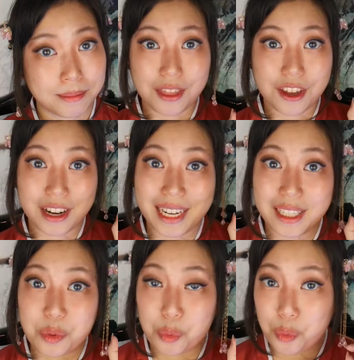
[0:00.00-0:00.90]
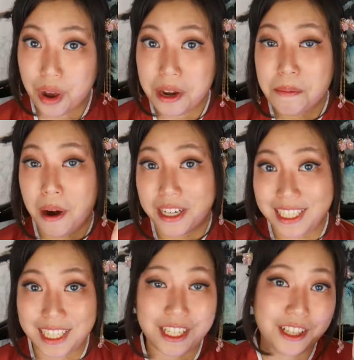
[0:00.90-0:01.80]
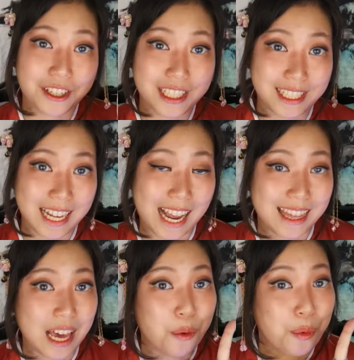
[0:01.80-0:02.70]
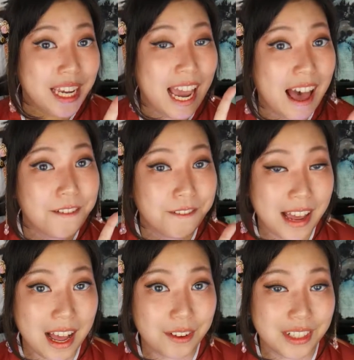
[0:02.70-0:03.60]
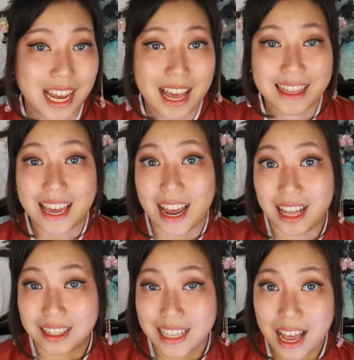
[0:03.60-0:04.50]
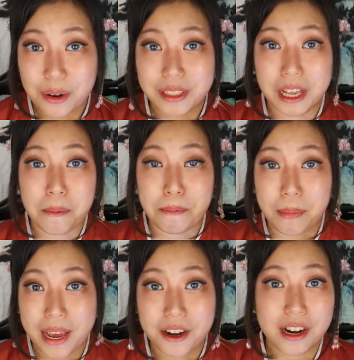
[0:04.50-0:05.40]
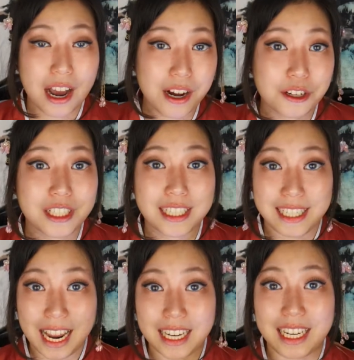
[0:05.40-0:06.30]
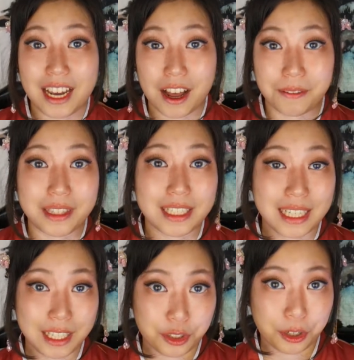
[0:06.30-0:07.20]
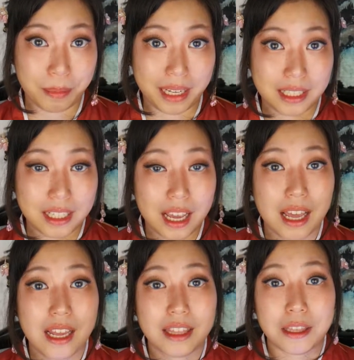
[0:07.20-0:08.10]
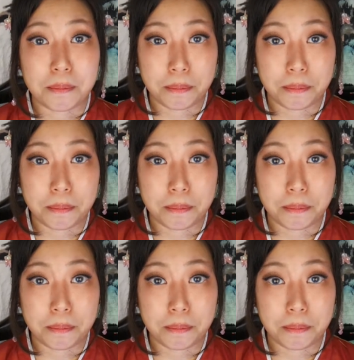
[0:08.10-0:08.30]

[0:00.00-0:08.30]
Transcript: There is one particular set that we have found that allowed us a better understanding of this instrument, the